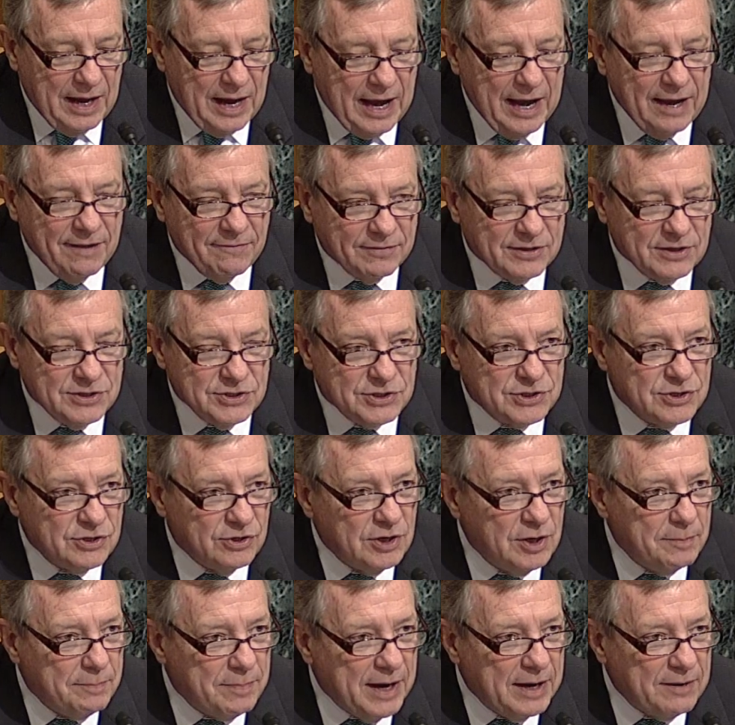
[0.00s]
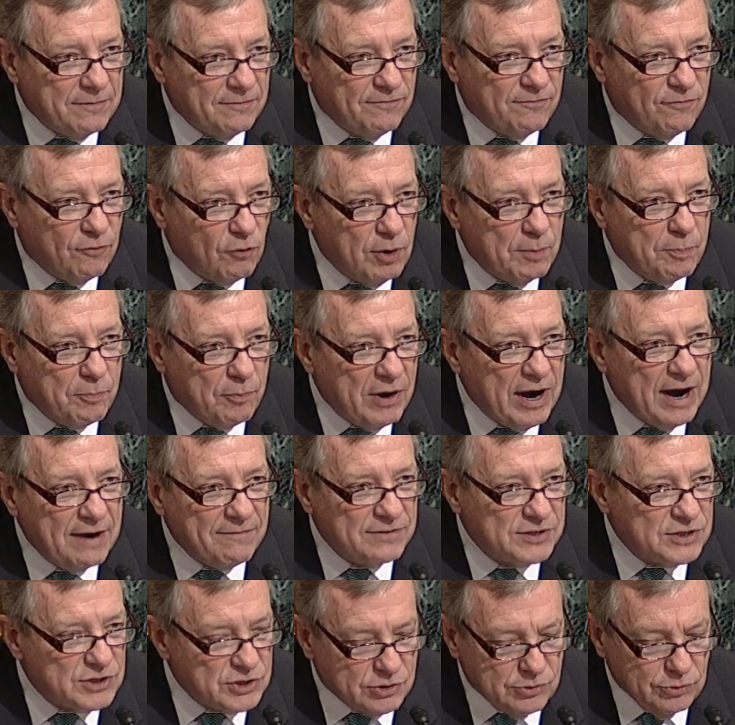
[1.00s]
I have a concern about
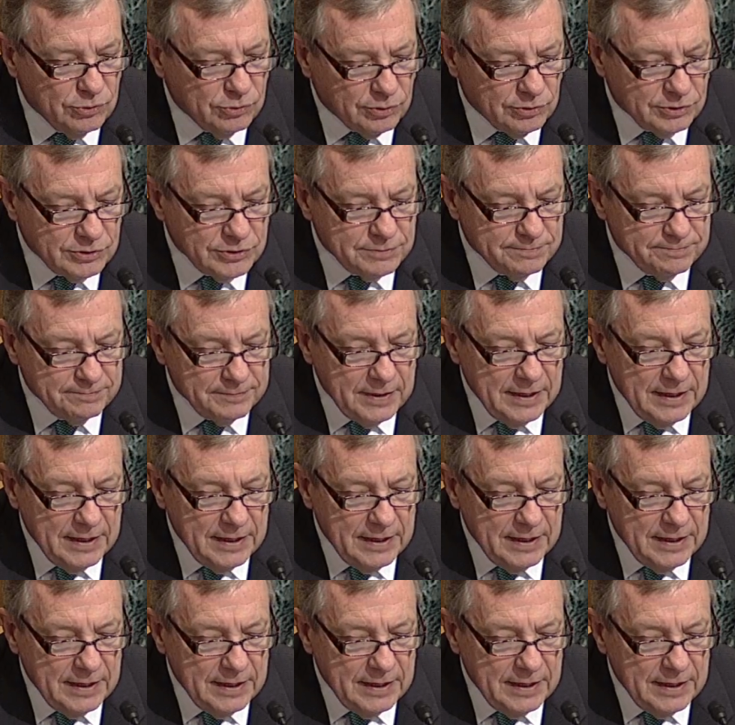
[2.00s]
for-profit schools.